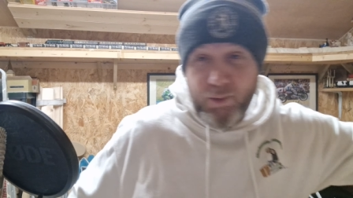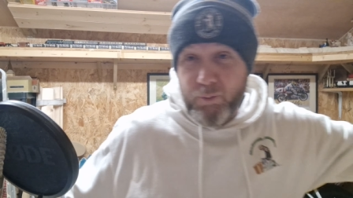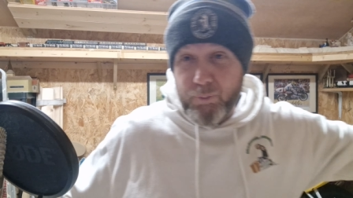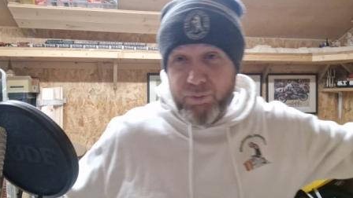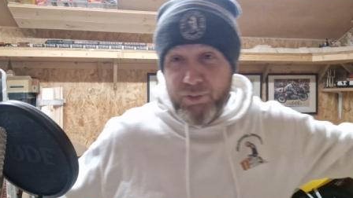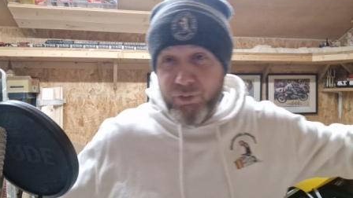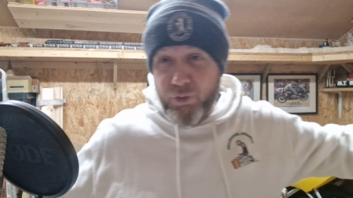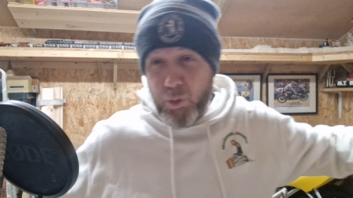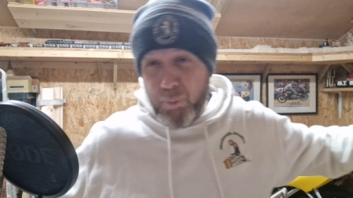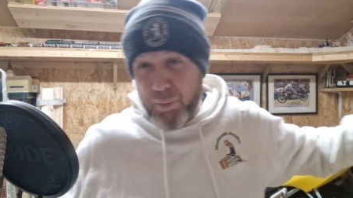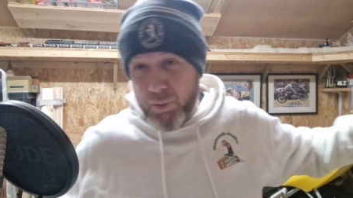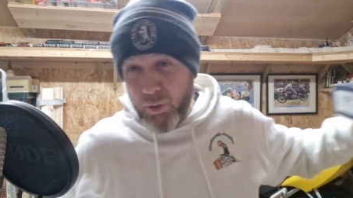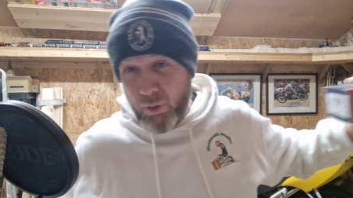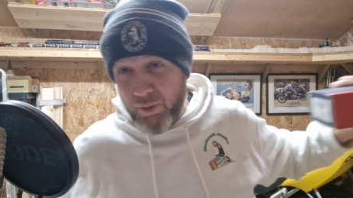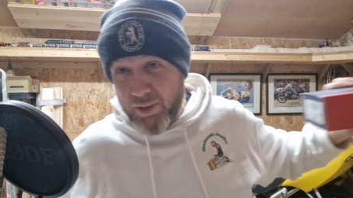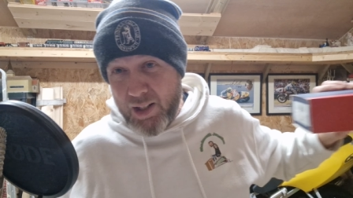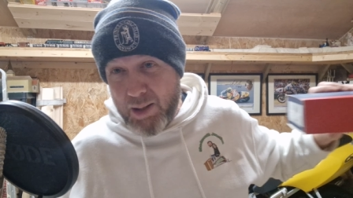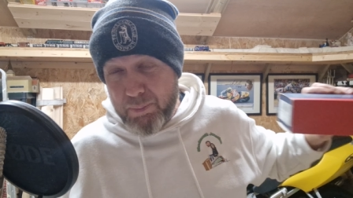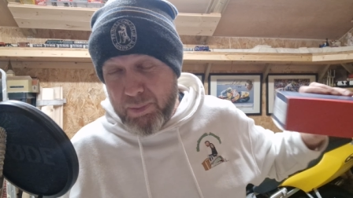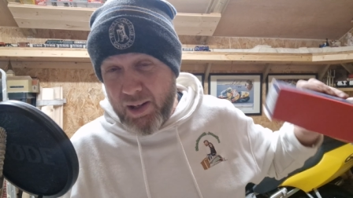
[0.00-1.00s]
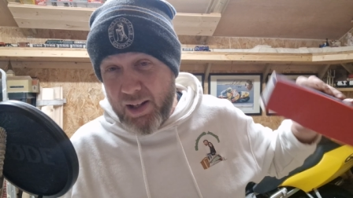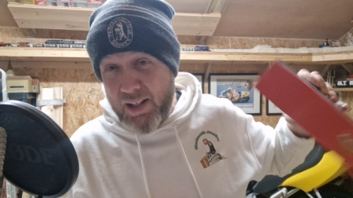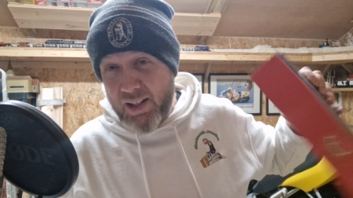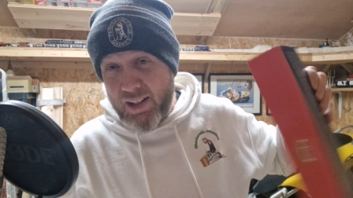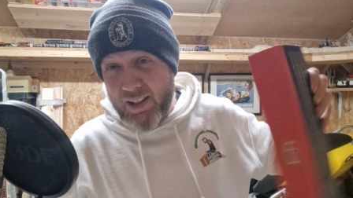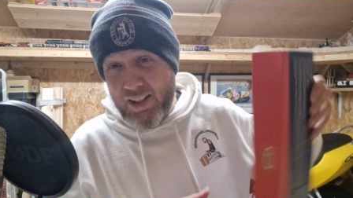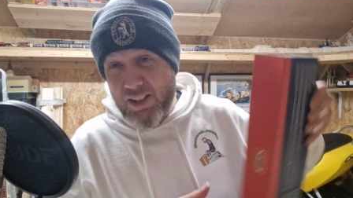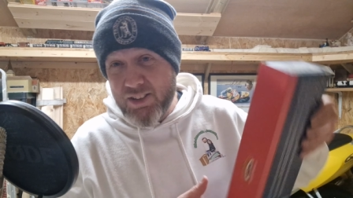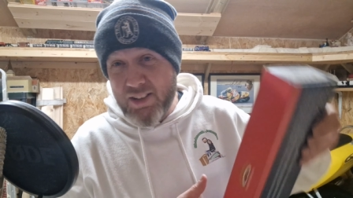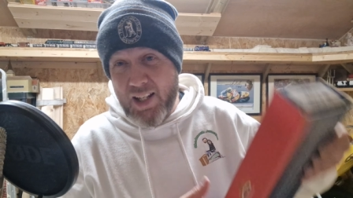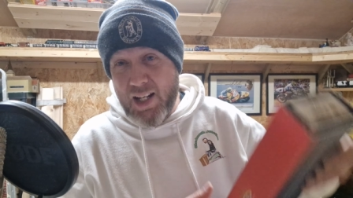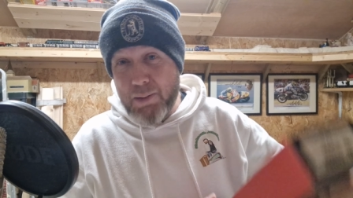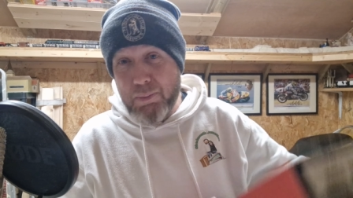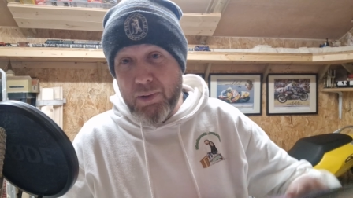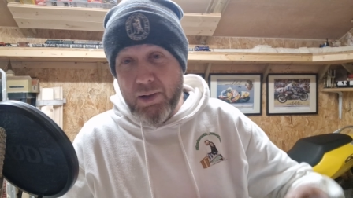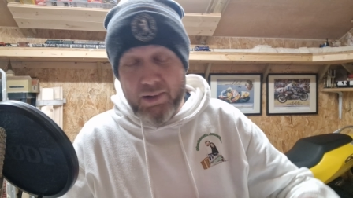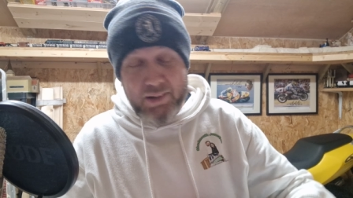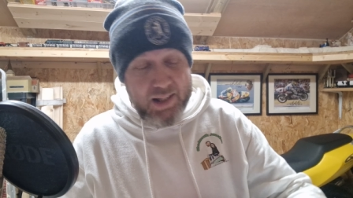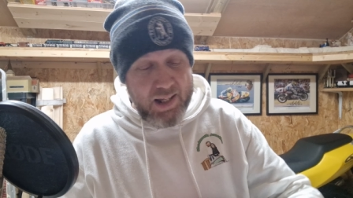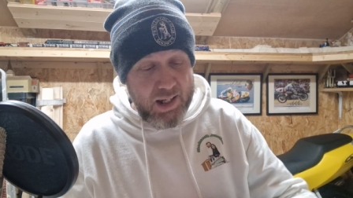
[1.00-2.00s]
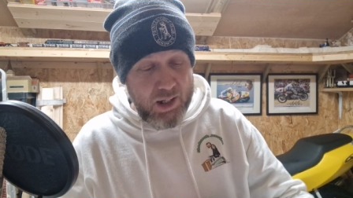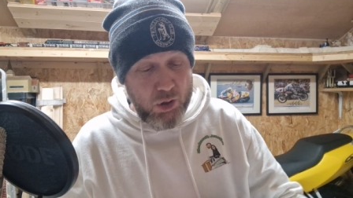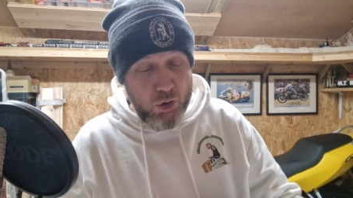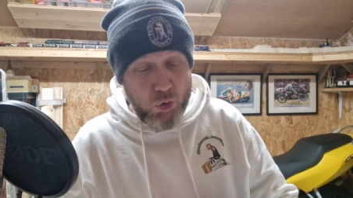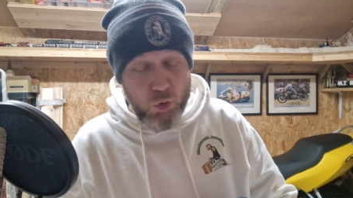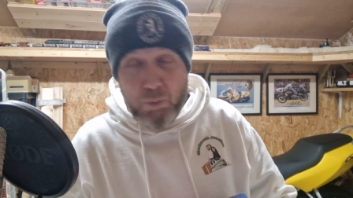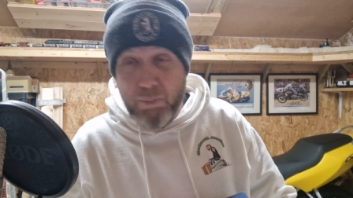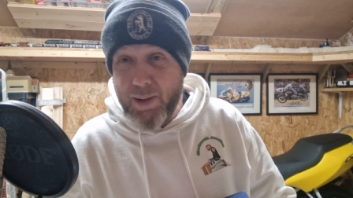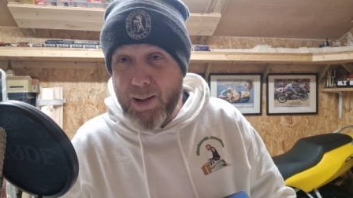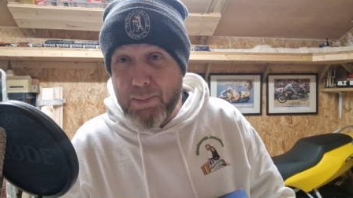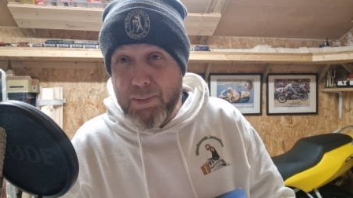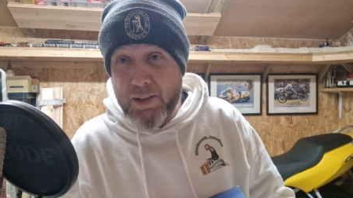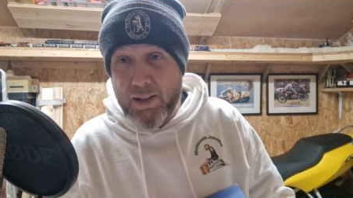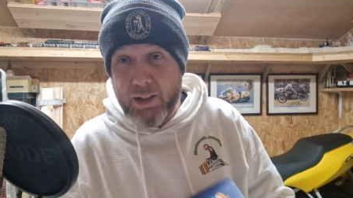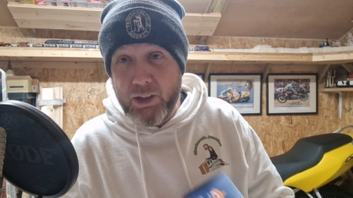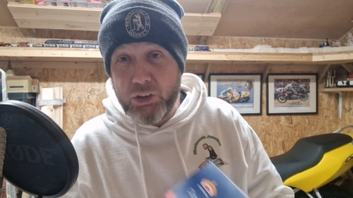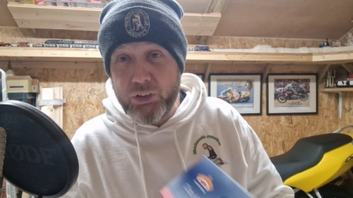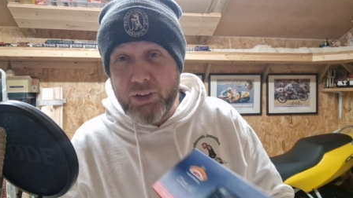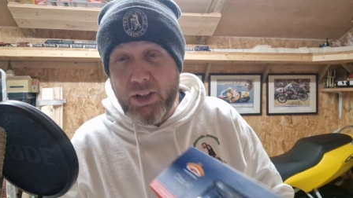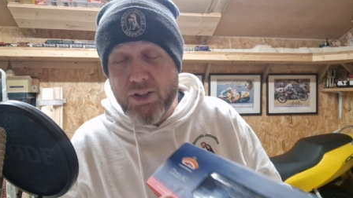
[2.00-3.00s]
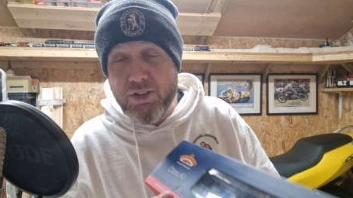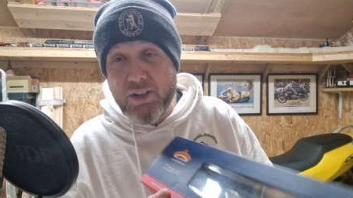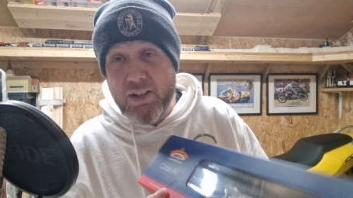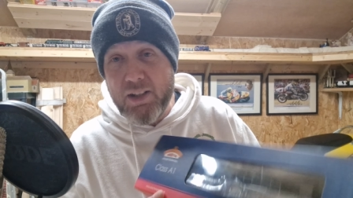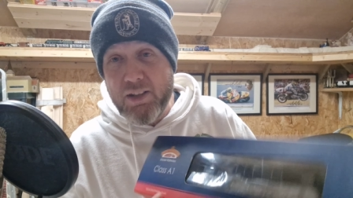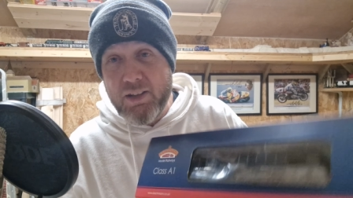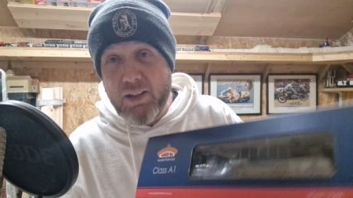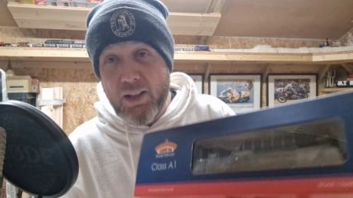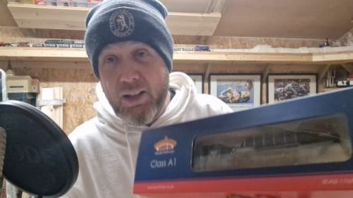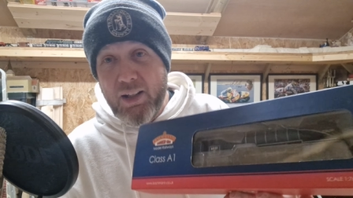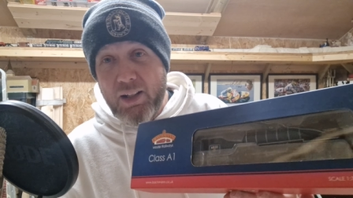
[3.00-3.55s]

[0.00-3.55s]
before I put it on eBay, is there anybody out there who may be interested?